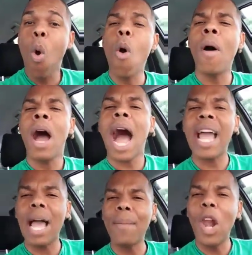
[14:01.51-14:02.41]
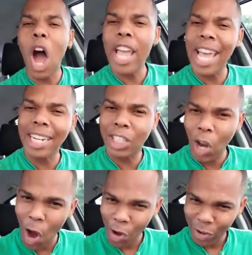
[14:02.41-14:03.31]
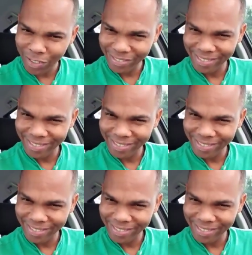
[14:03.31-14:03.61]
who I am loyal to.